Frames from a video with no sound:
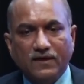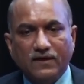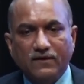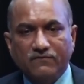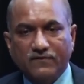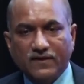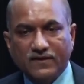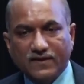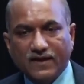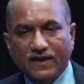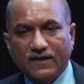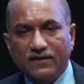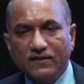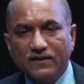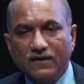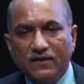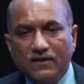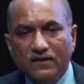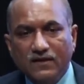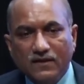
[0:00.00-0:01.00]
And when then
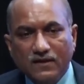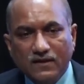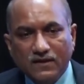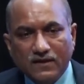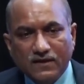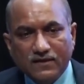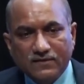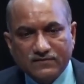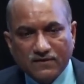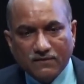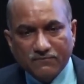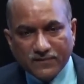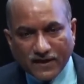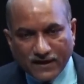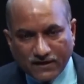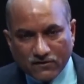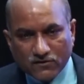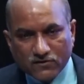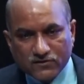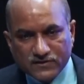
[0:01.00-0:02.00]
some
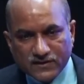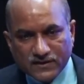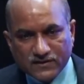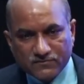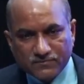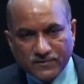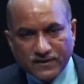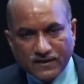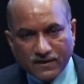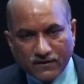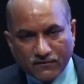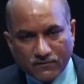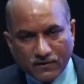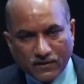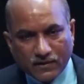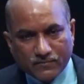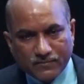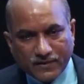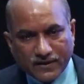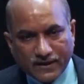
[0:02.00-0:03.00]
technology has been
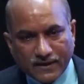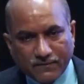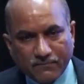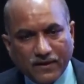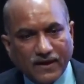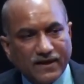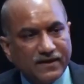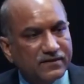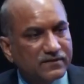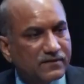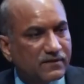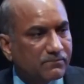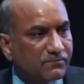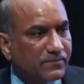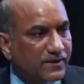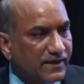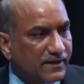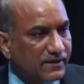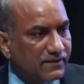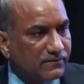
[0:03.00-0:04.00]
developed by applying their
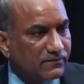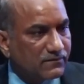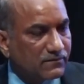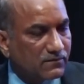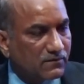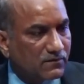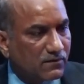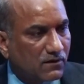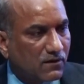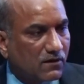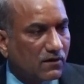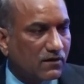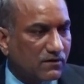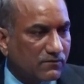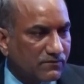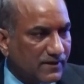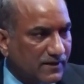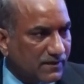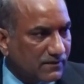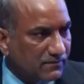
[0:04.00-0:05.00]
brain or
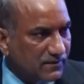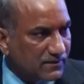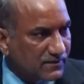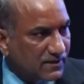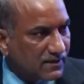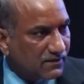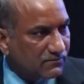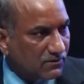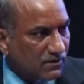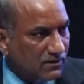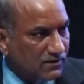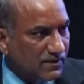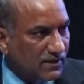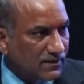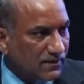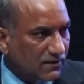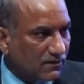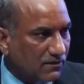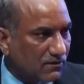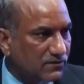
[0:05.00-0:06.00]
wherever they have got that
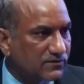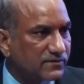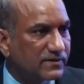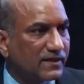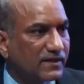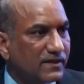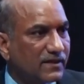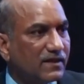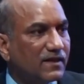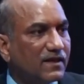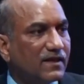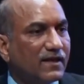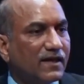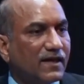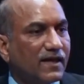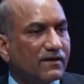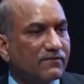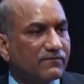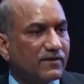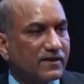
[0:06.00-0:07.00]
technology,
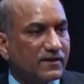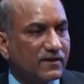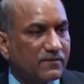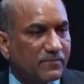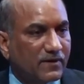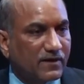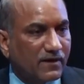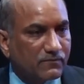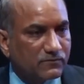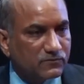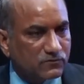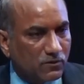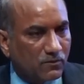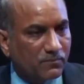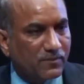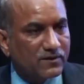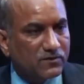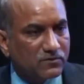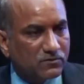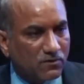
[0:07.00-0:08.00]
and when it becomes
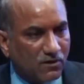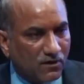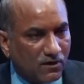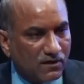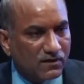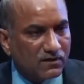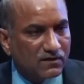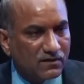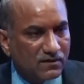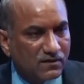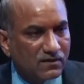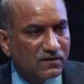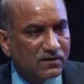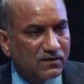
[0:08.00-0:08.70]
open to all,